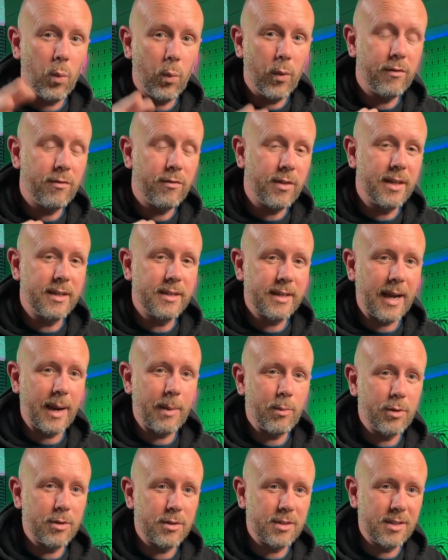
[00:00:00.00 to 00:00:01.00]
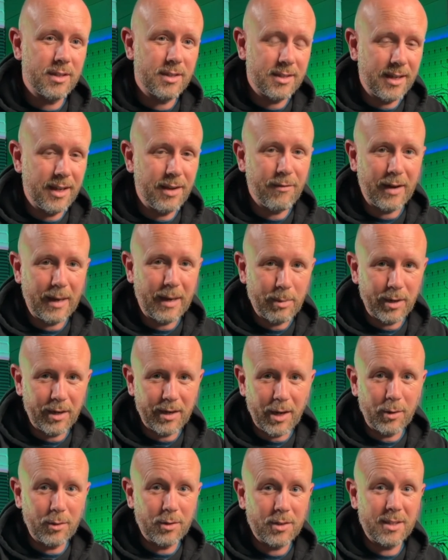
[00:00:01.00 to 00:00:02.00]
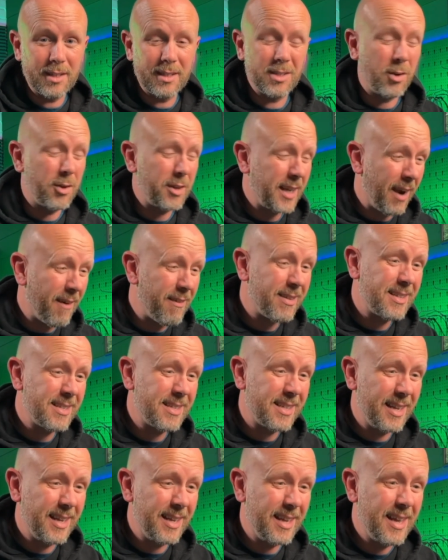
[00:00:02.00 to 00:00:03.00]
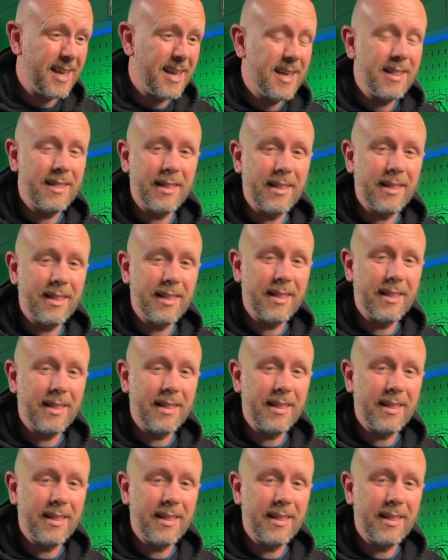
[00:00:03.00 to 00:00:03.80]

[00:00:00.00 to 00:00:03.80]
with these cameras to see if anybody notices. I guarantee that